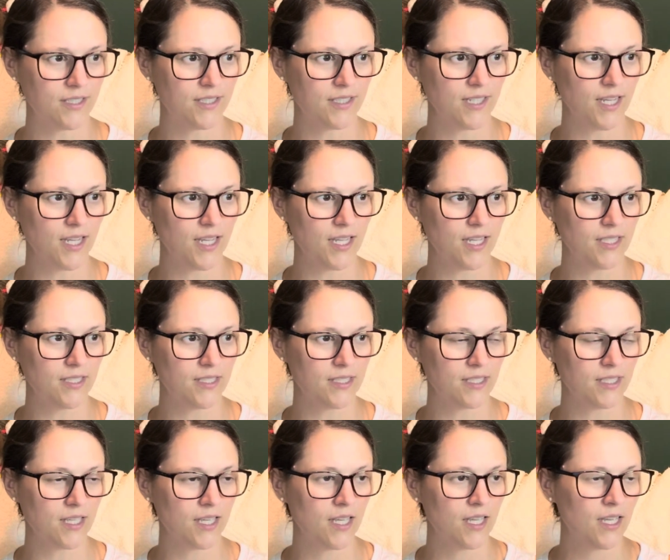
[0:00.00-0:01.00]

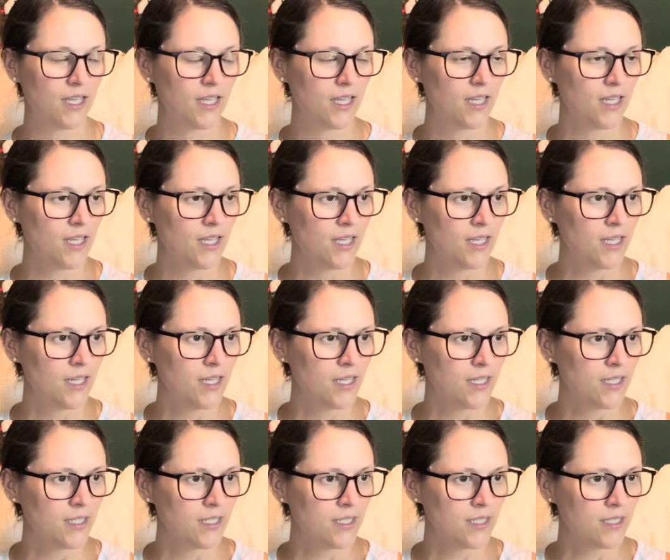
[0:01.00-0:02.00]
days.
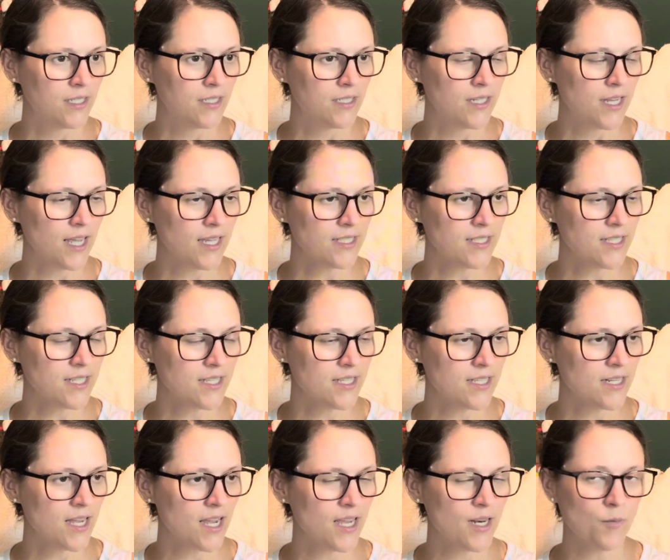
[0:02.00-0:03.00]
Next is
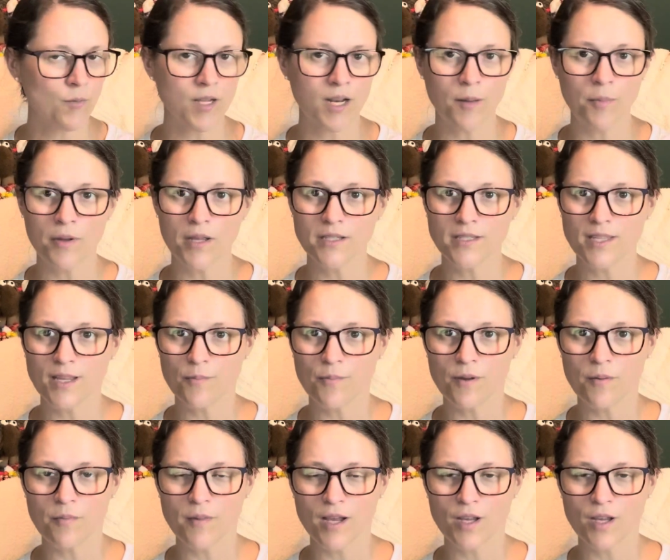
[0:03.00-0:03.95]
an item that I picked up at my